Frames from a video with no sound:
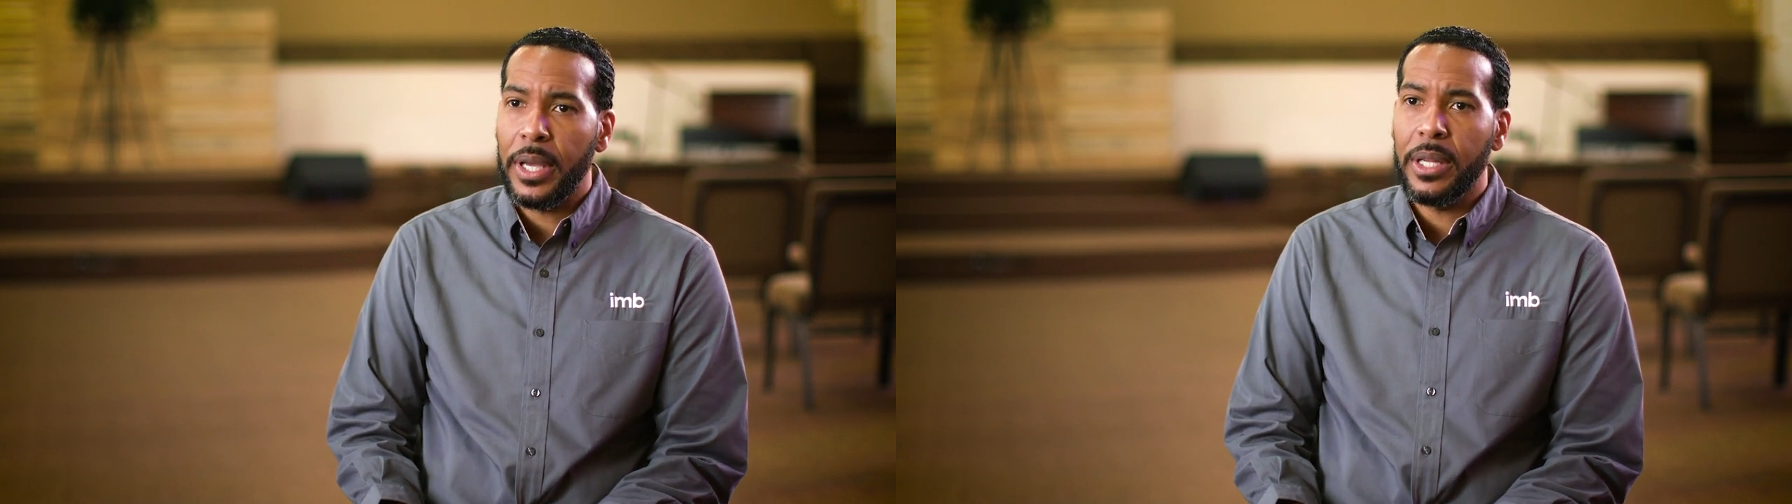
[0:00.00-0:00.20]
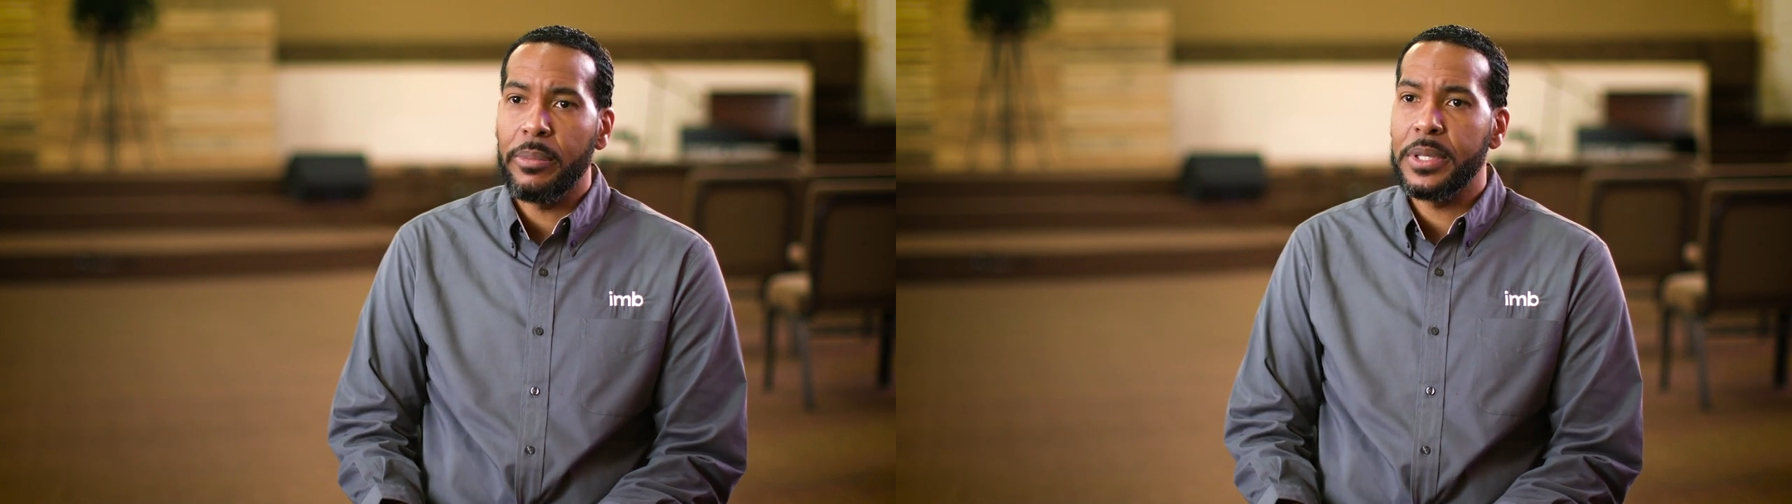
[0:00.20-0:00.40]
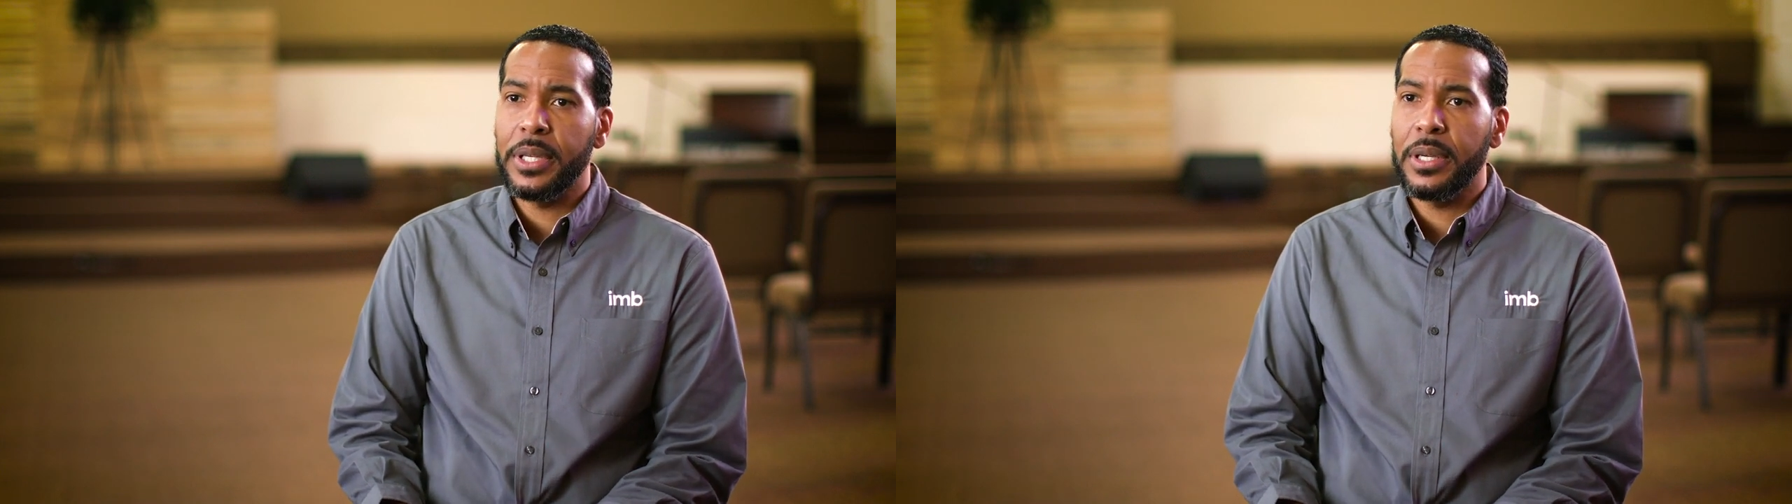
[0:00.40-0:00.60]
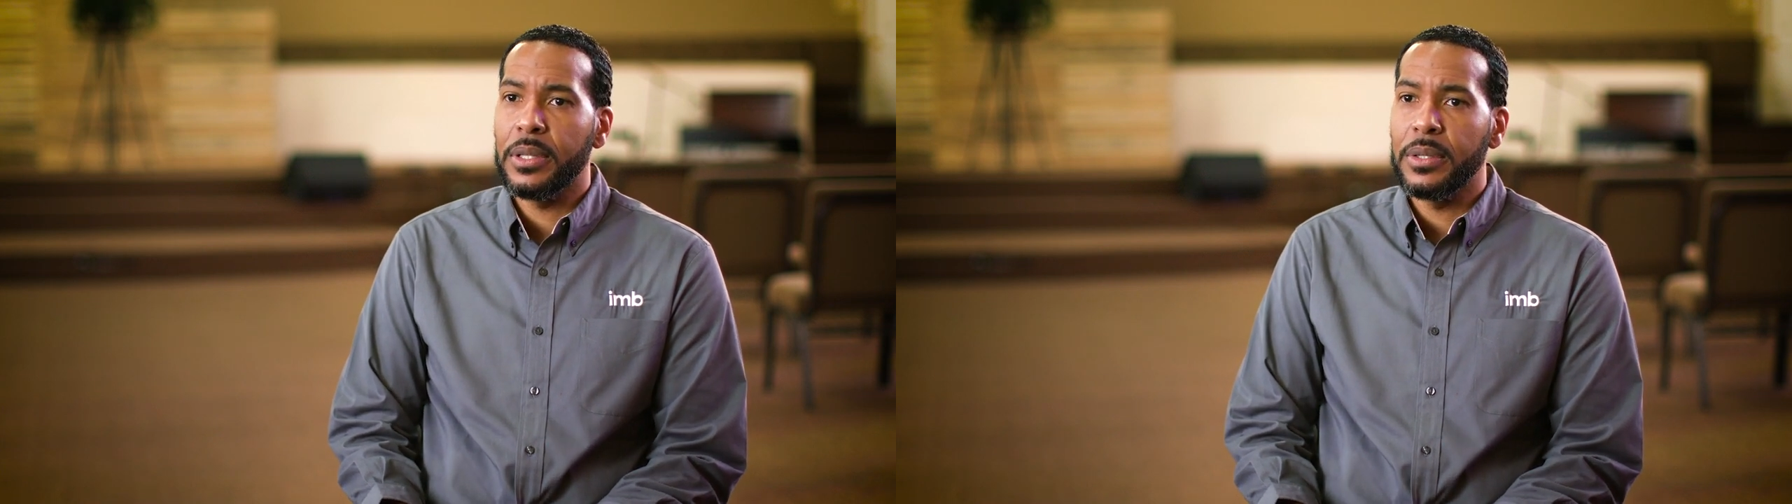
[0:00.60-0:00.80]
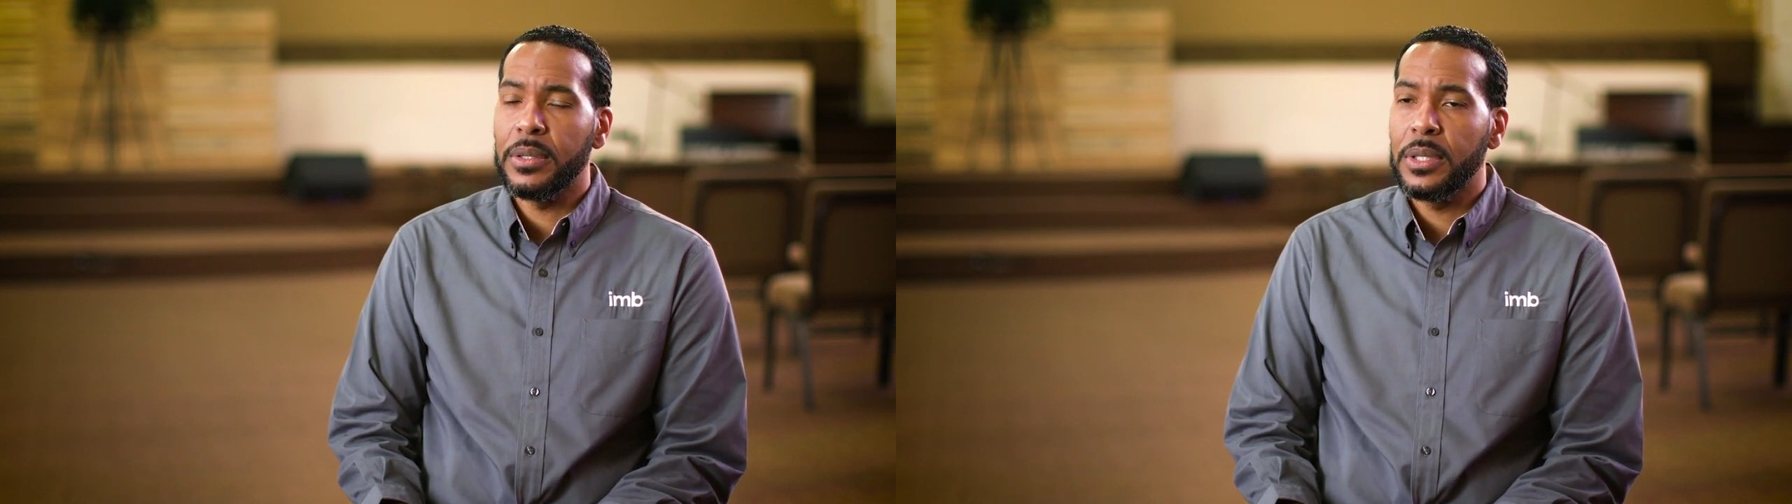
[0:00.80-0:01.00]
any
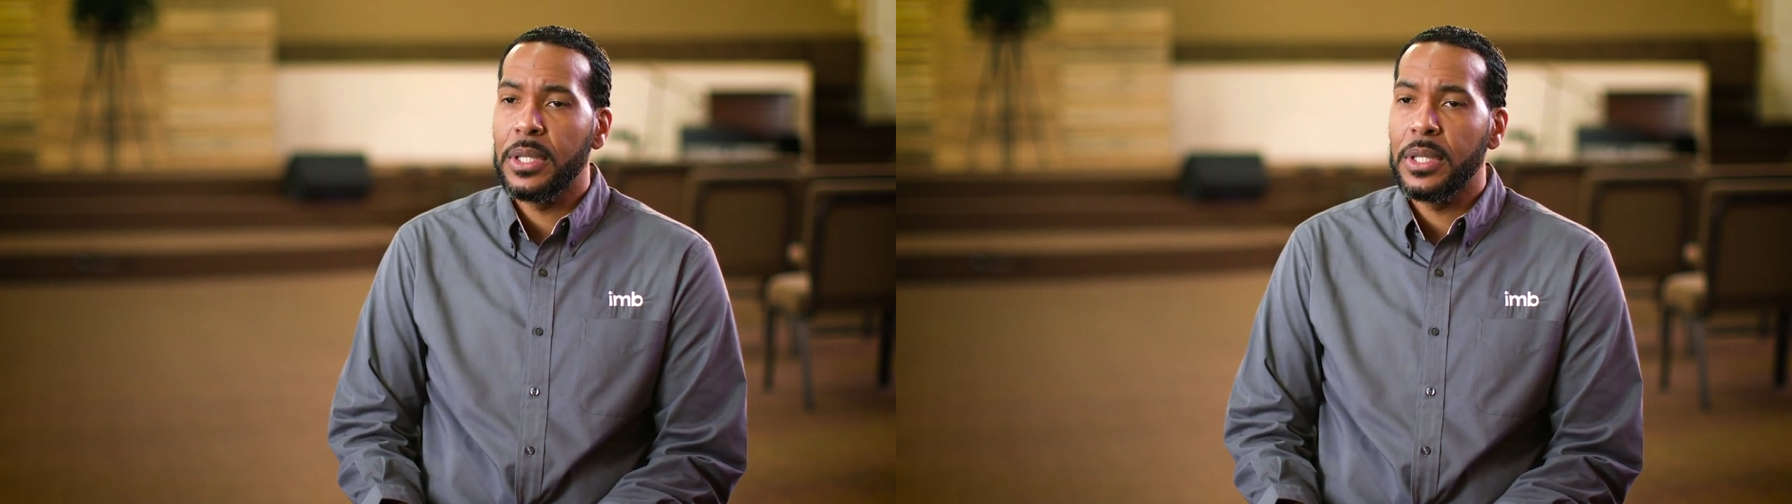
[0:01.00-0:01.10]
particular